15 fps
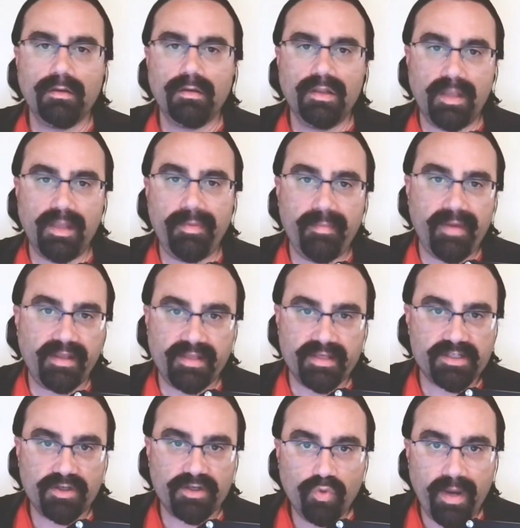Let me make
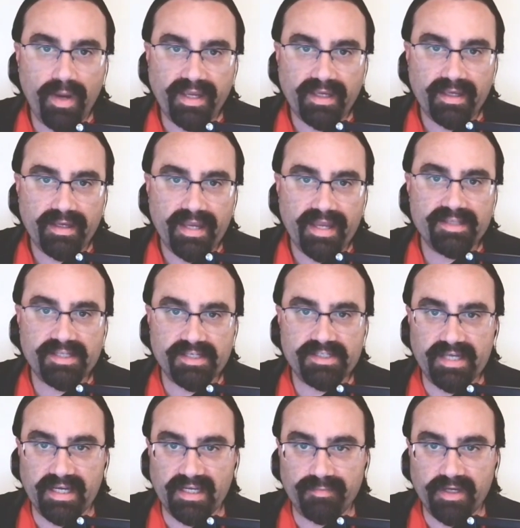this quick and
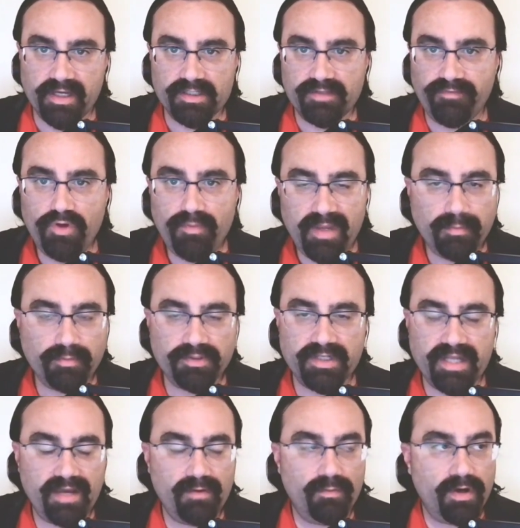succinct because few people
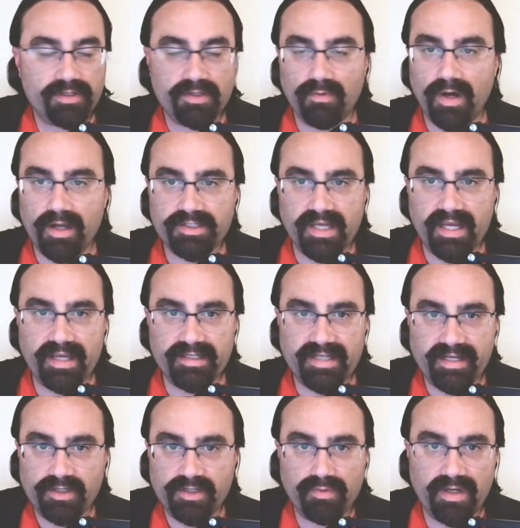today want to watch a
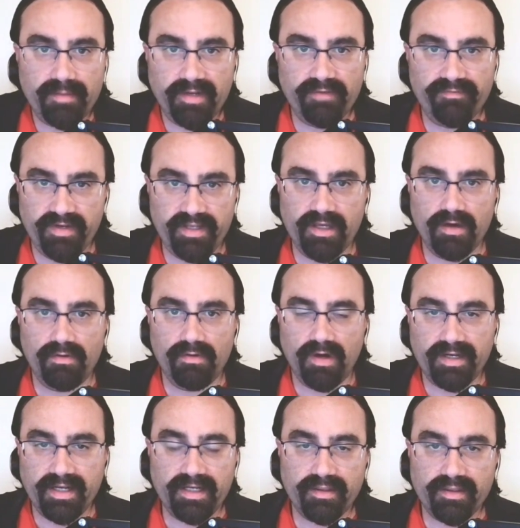10 to 20-minute video
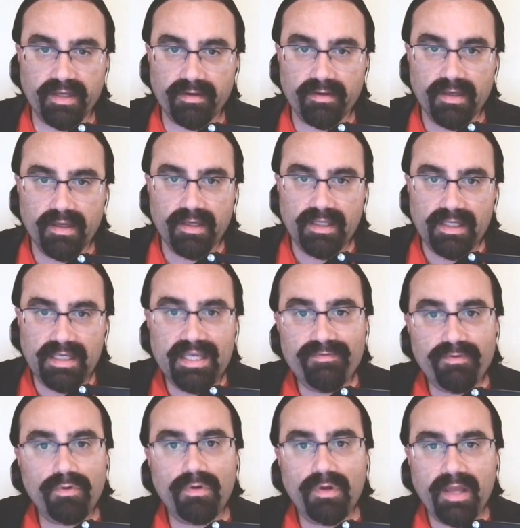on anything.
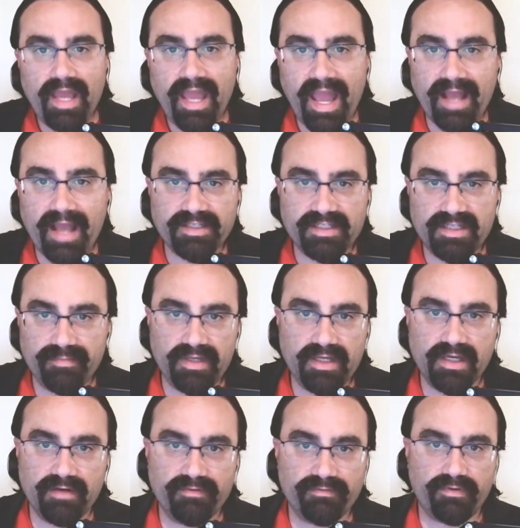Evil has to be
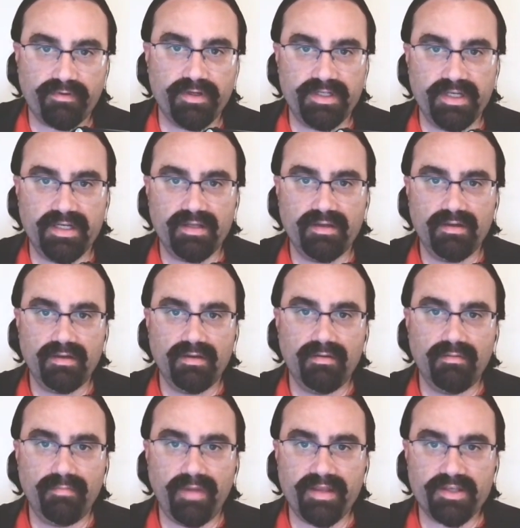confronted
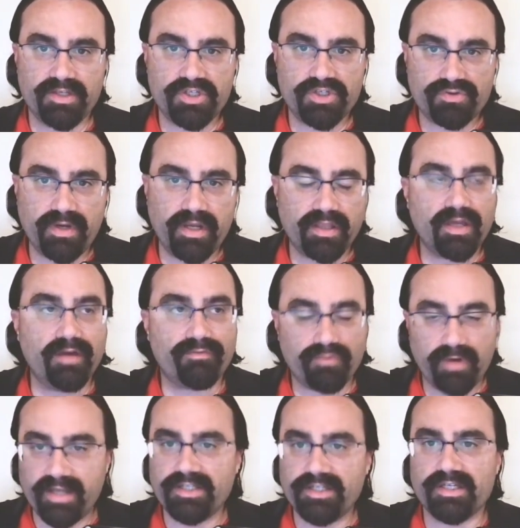by the strength of
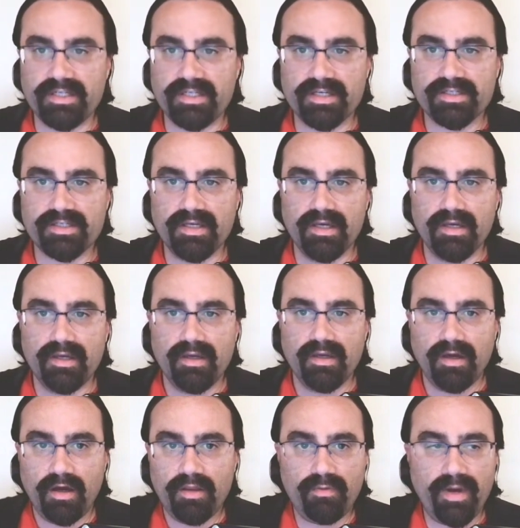righteousness.
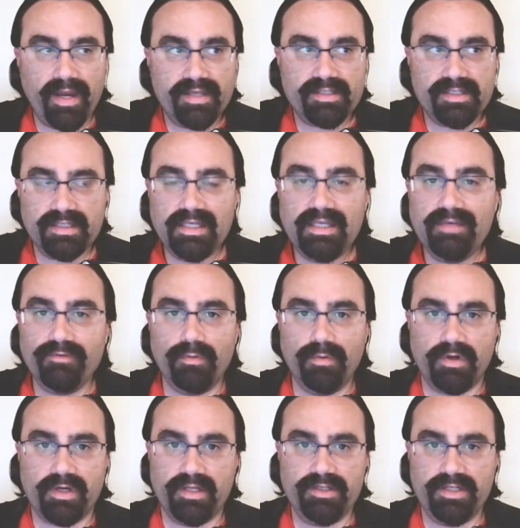Otherwise, evil will
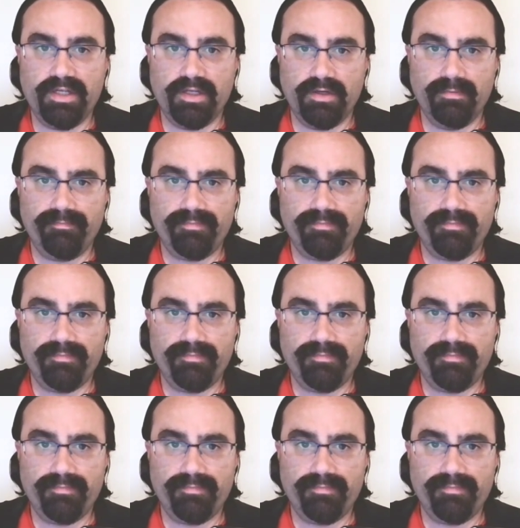continue.